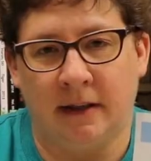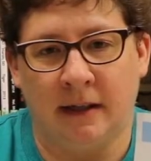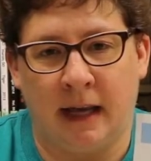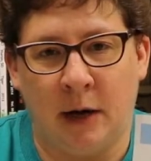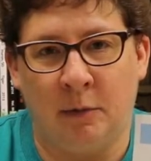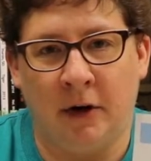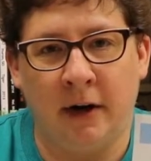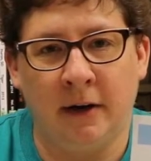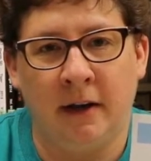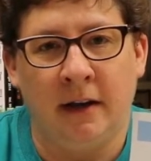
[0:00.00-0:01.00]
the
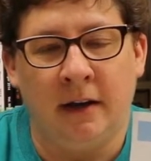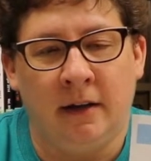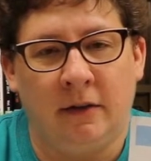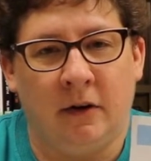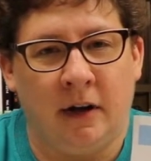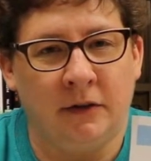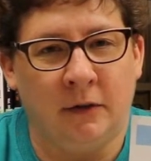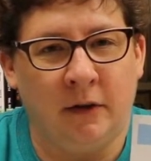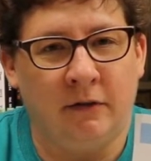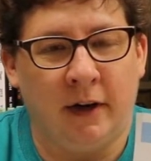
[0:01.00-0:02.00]
library. They're
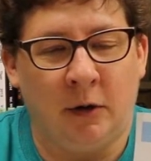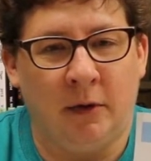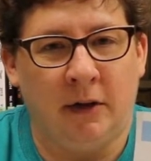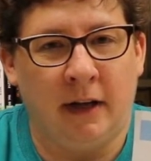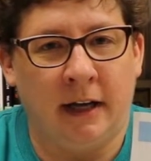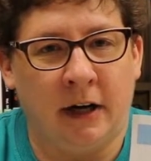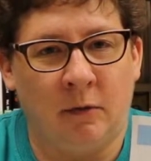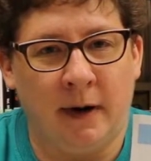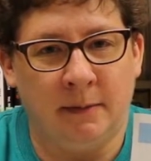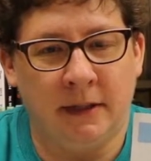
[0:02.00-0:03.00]
also available on our
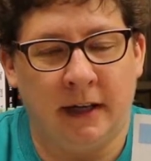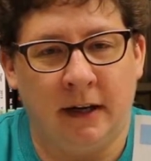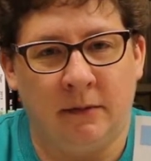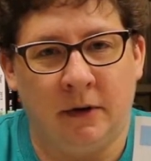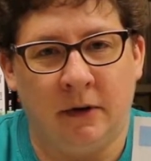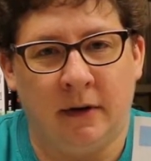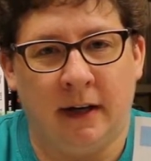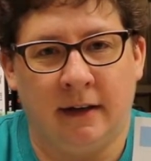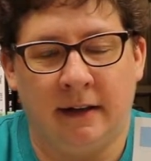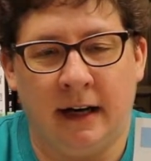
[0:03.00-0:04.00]
website where you
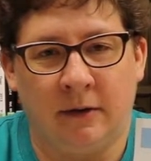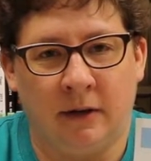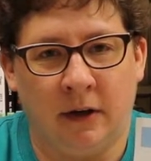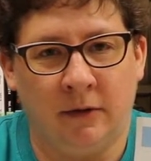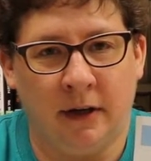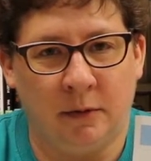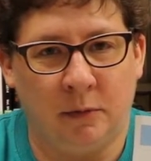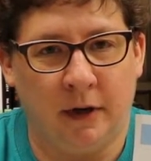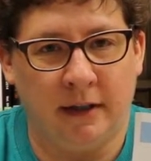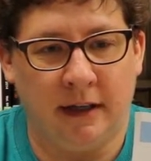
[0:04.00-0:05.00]
can download and
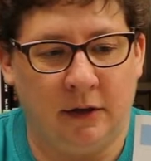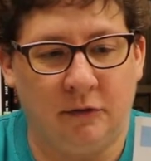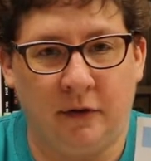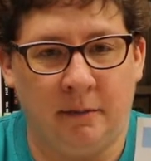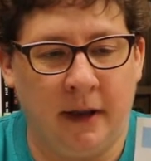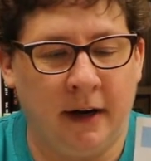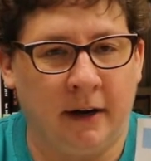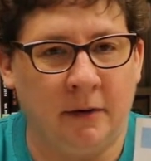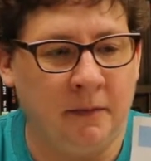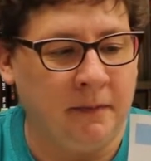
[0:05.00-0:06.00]
print it from
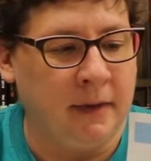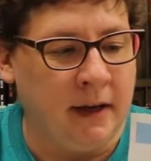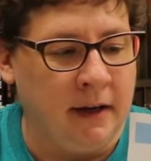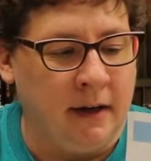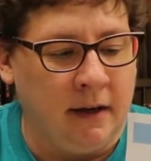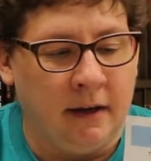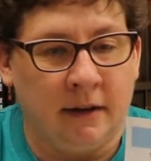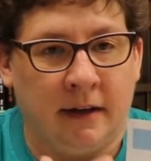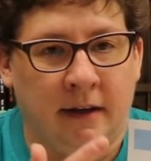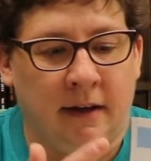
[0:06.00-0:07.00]
there.
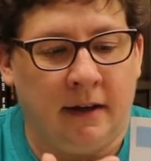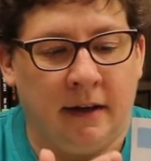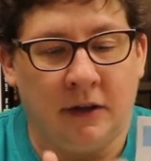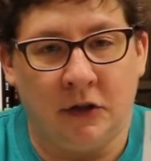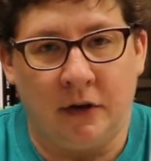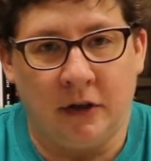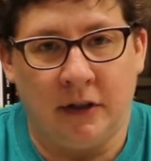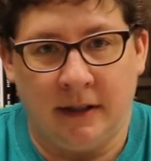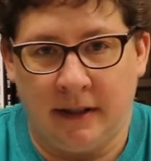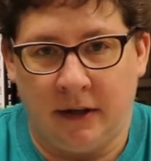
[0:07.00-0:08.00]
The
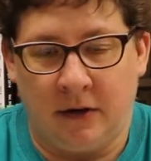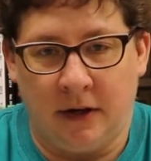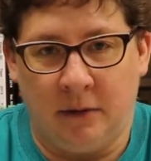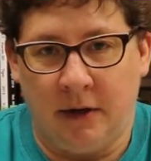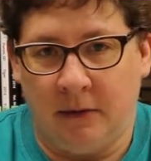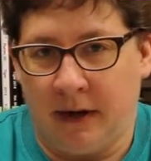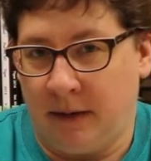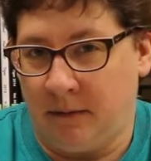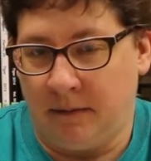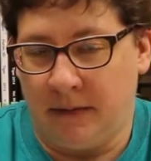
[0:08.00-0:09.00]
instructions are going to be what
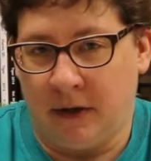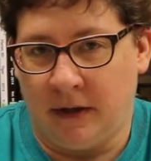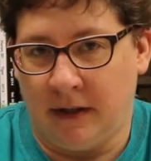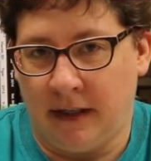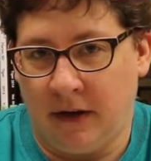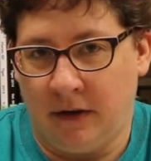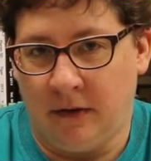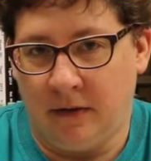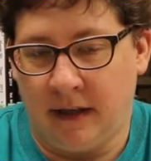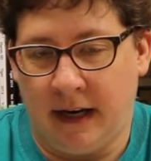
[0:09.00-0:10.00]
I'm going to tell
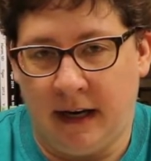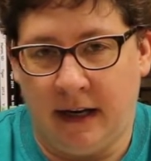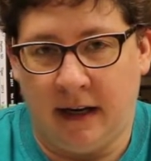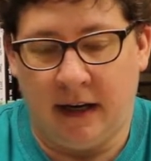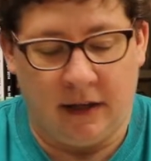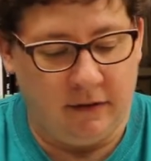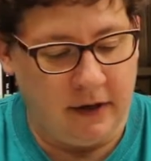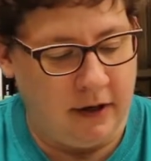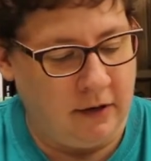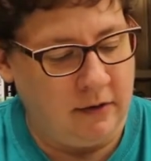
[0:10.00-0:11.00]
you today on the
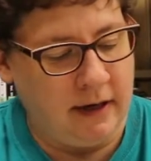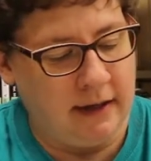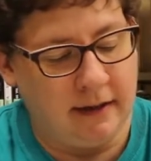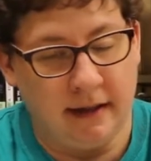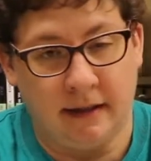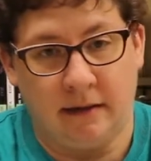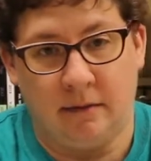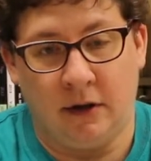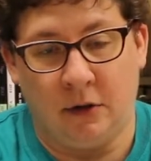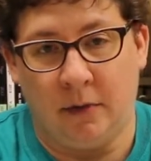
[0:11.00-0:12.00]
video, and this
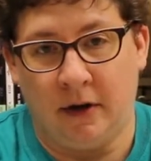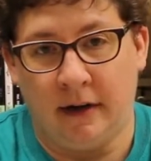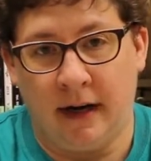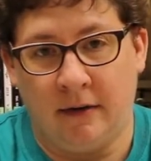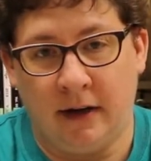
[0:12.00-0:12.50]
little bird down